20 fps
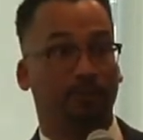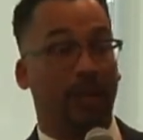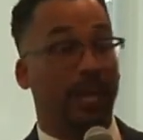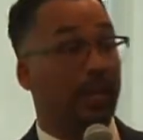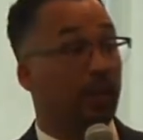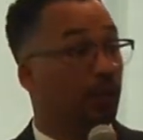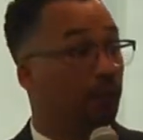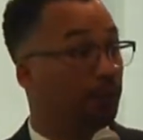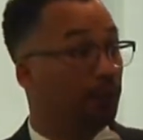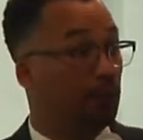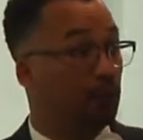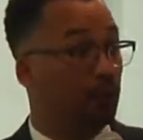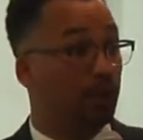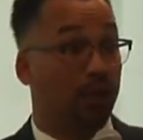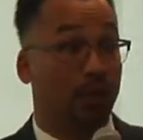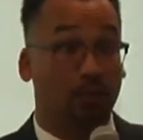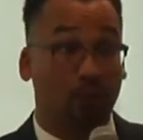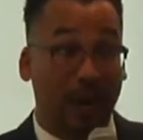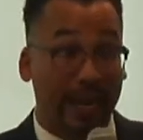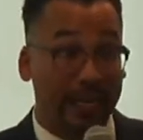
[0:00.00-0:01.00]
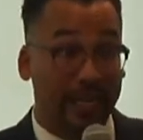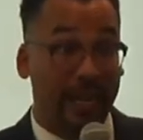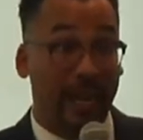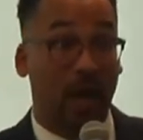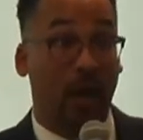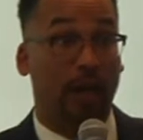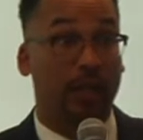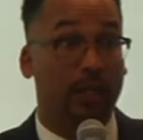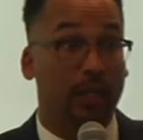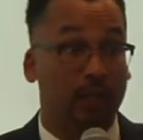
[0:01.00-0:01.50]
In the future, right
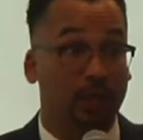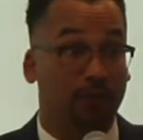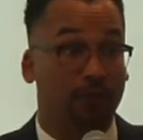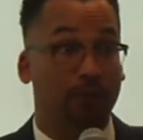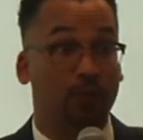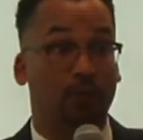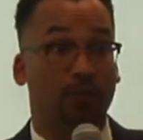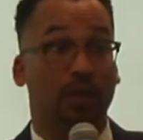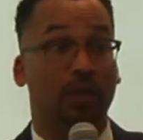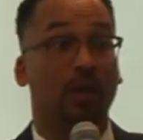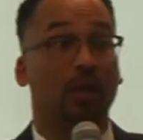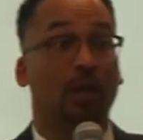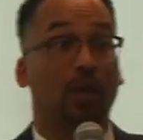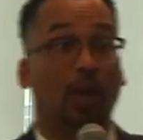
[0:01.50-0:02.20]
now and in the future,